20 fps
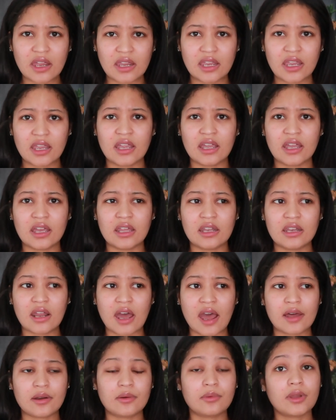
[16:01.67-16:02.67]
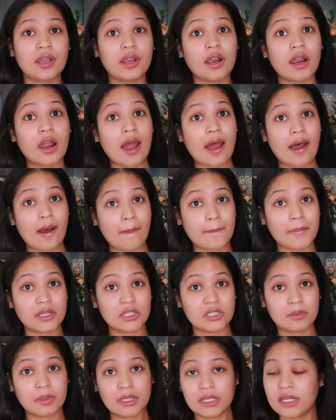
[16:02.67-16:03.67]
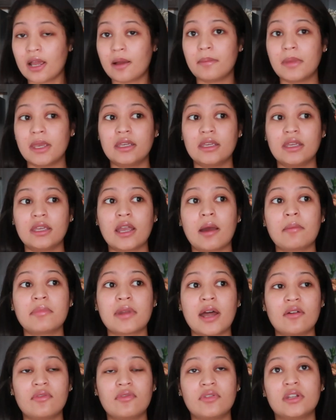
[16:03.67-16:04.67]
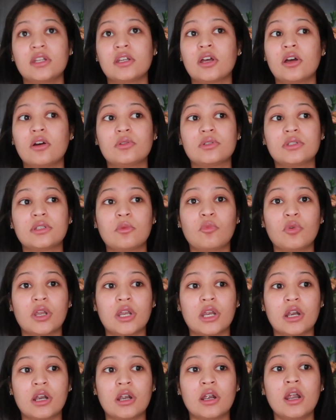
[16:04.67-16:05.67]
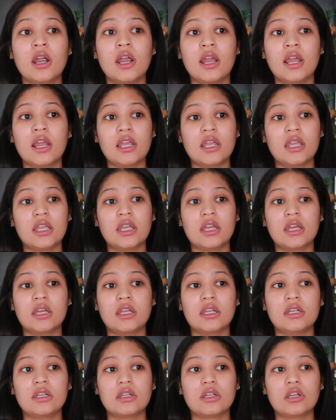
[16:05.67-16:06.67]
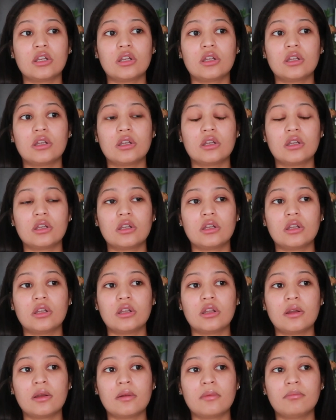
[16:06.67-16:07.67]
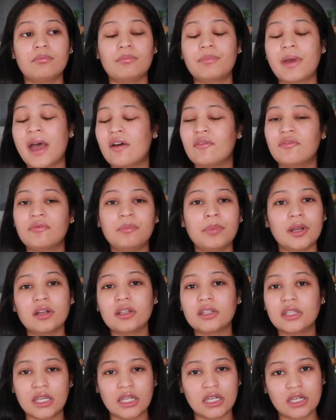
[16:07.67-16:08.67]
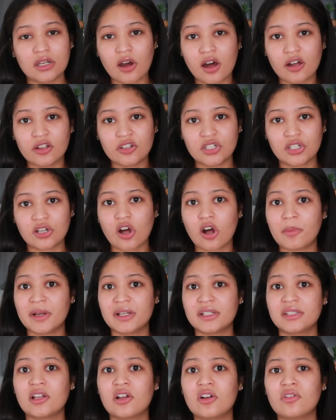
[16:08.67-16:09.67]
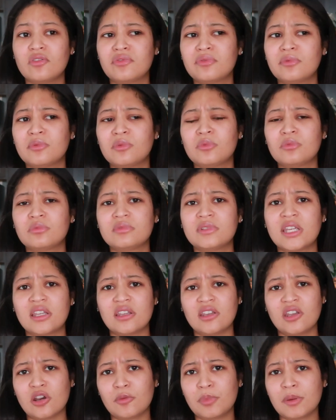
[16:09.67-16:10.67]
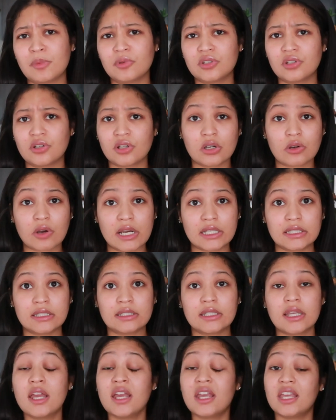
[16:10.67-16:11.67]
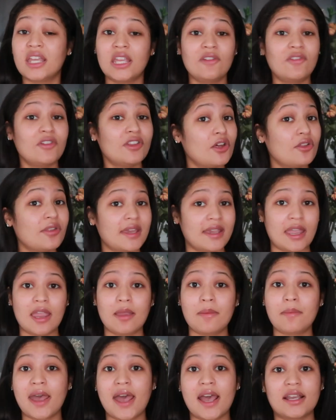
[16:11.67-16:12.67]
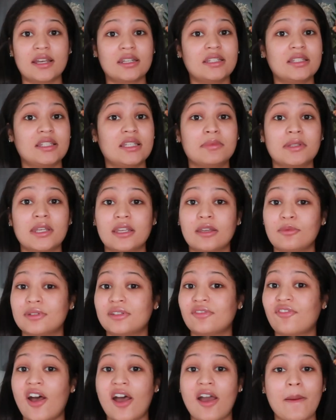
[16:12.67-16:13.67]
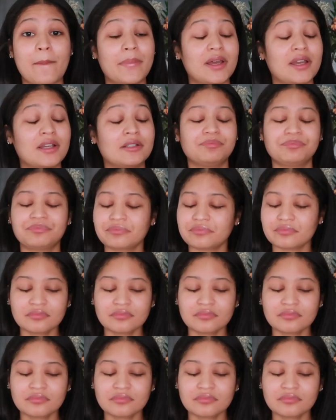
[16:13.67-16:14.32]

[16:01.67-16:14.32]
And I don't care how much money I'm making, I'm not gonna go somewhere and have barely any knowledge and call myself taking care of people during a crisis. Even though they came back and it seems like it was fine, but